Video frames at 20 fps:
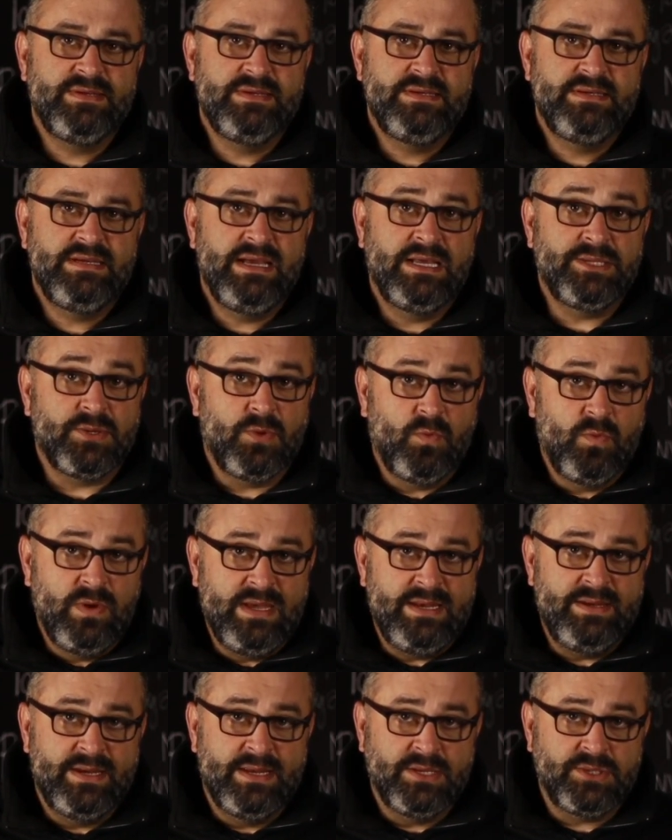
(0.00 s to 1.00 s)
as a
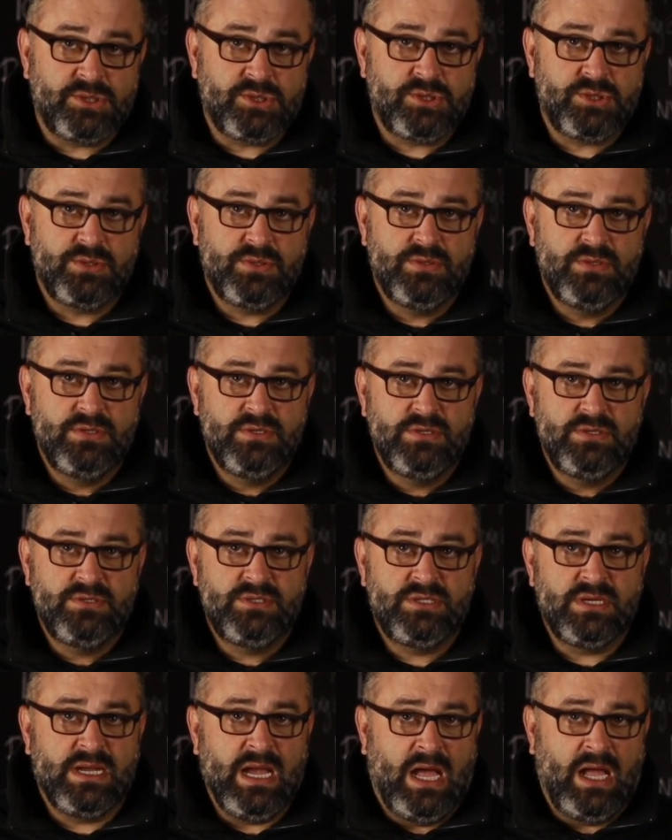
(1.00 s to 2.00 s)
witness
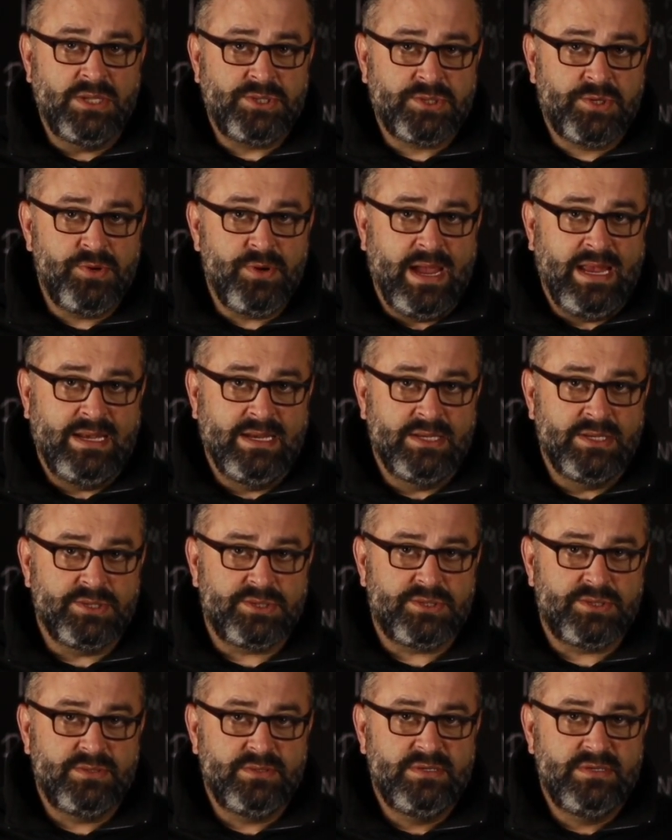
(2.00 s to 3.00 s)
to God's
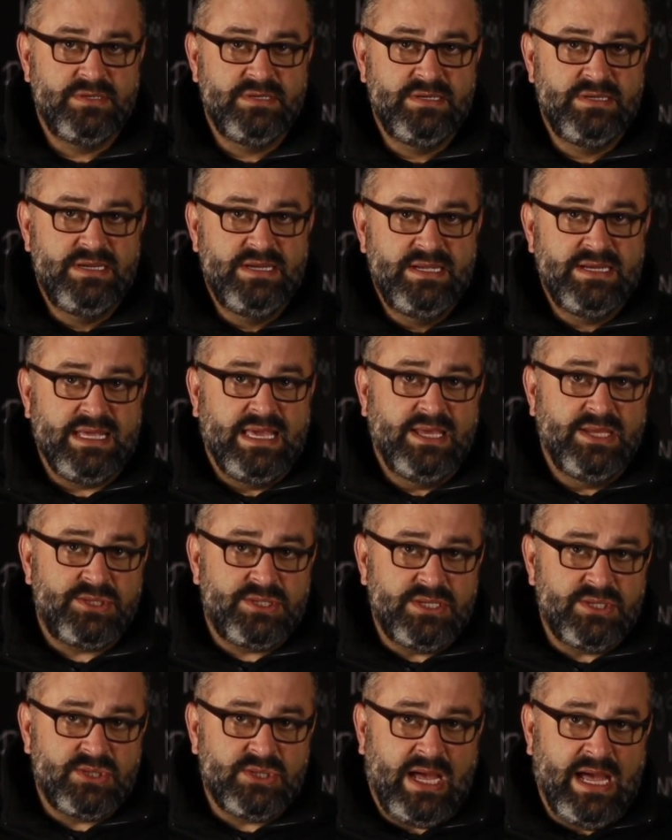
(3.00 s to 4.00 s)
greatness, to his
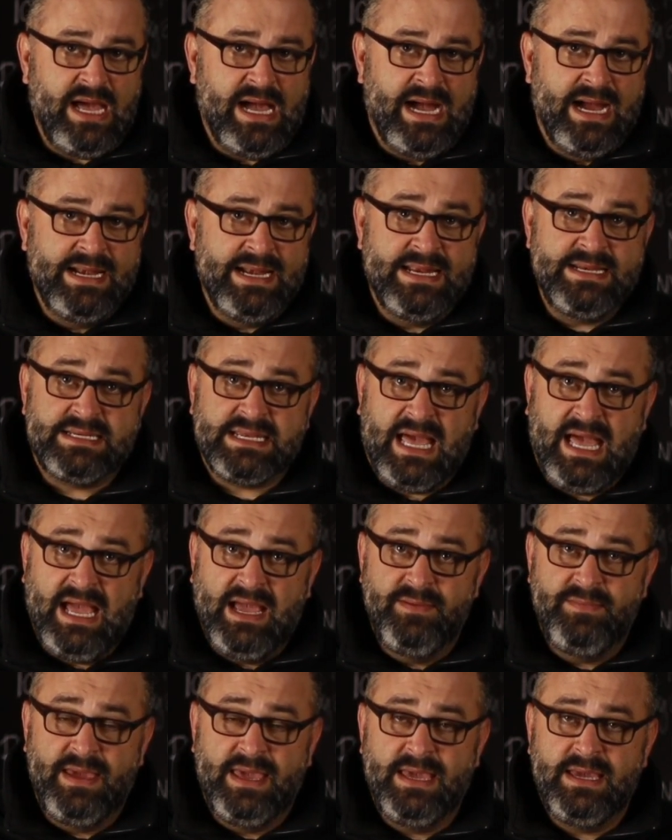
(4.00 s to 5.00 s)
design and
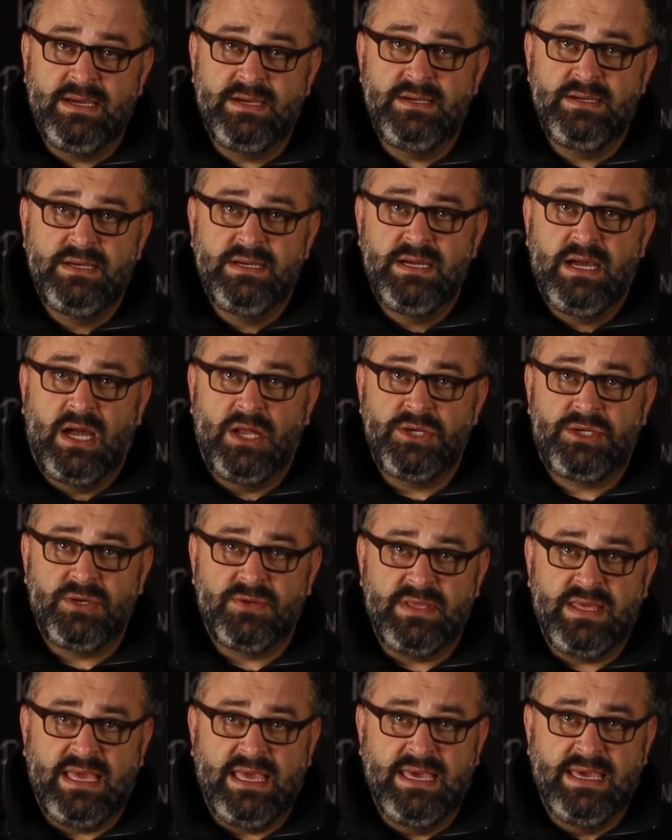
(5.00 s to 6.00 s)
timing until
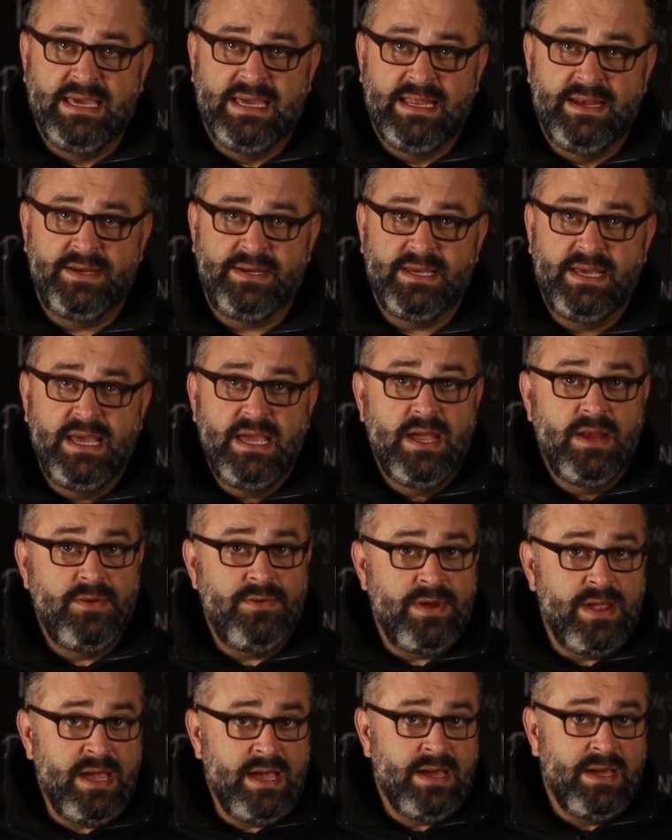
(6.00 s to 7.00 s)
the end.
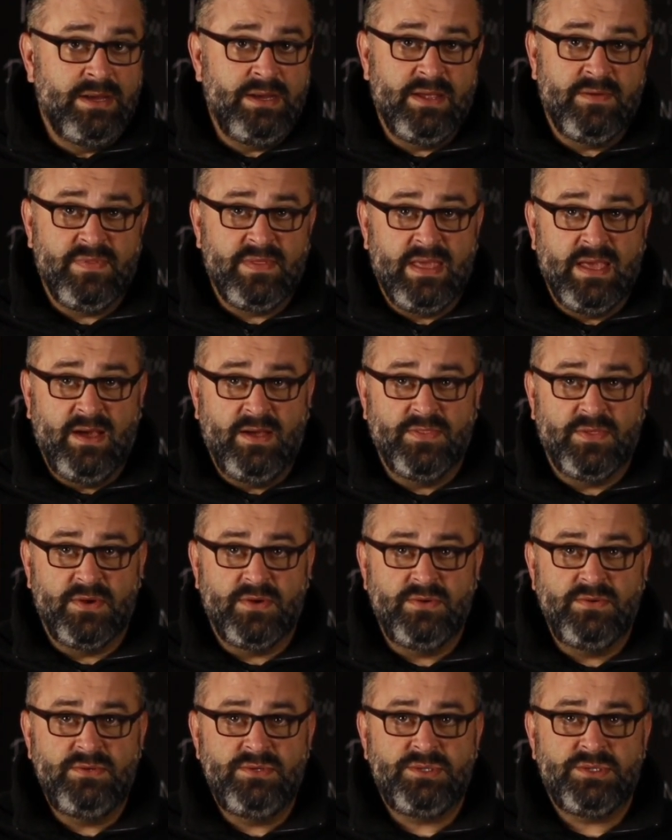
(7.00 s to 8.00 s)
None of the
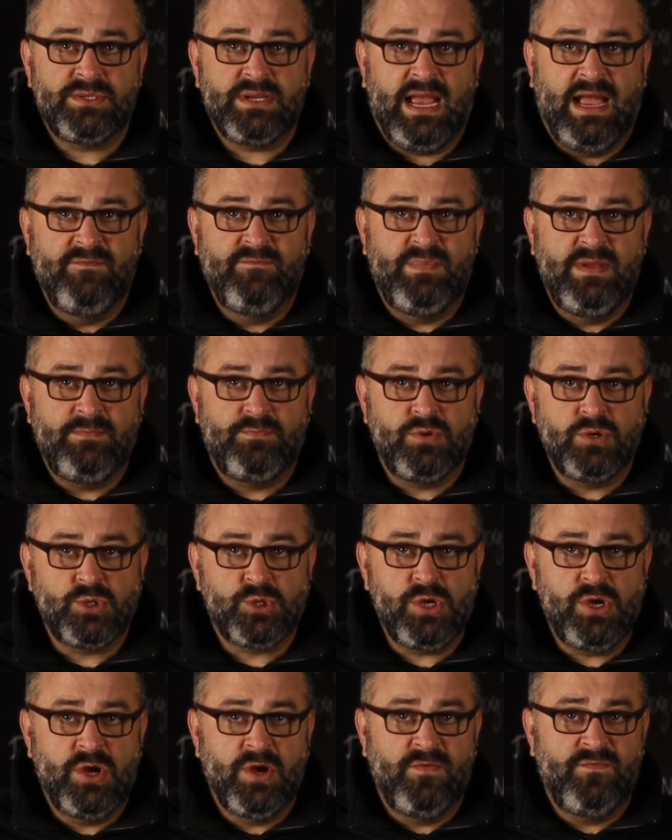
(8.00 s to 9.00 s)
others have been
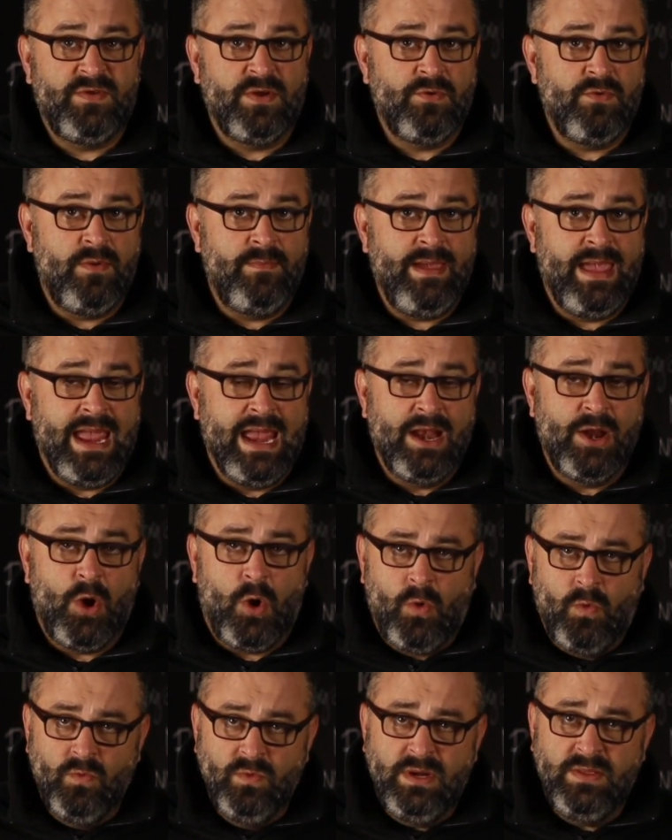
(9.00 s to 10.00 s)
preserved and remain,
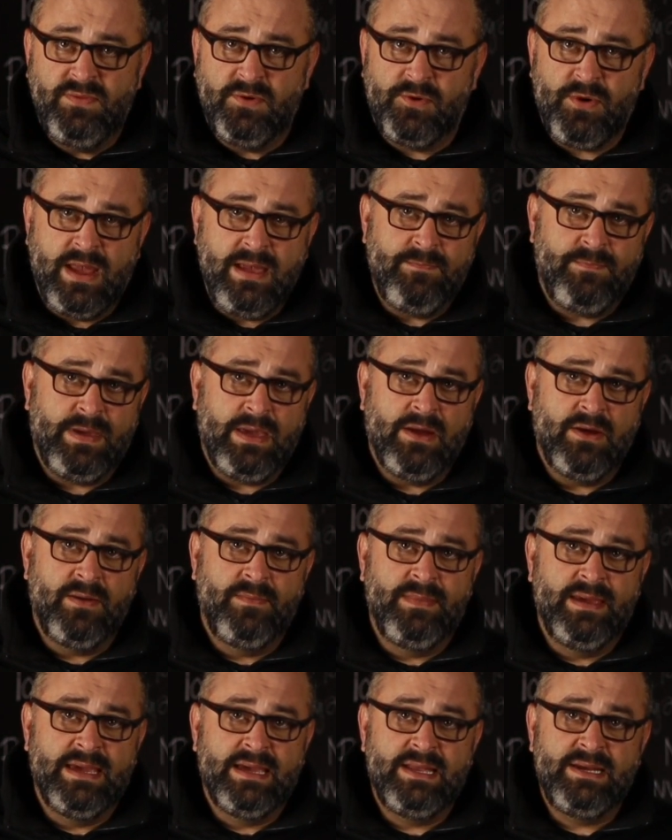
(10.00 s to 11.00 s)
only the Great
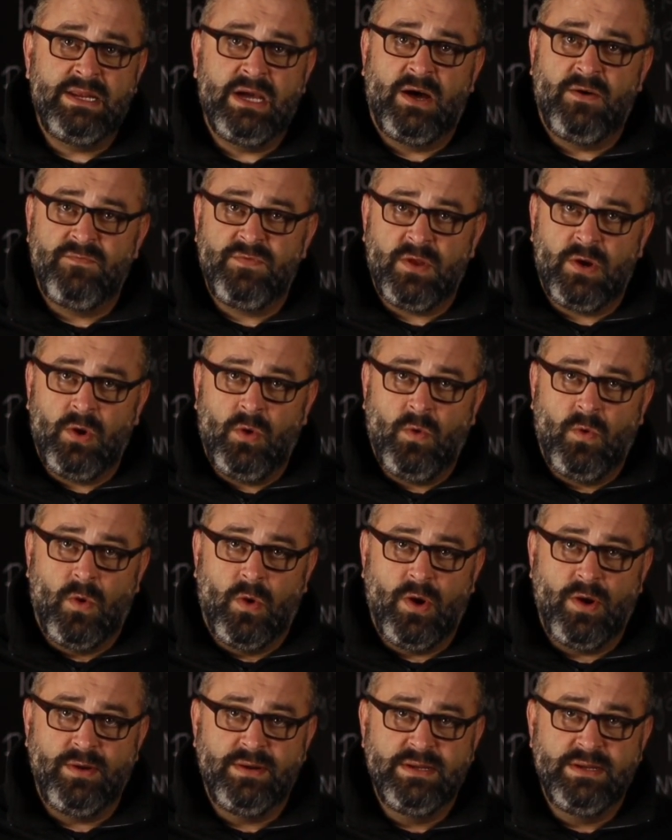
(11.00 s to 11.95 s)
Pyramid of the Lord.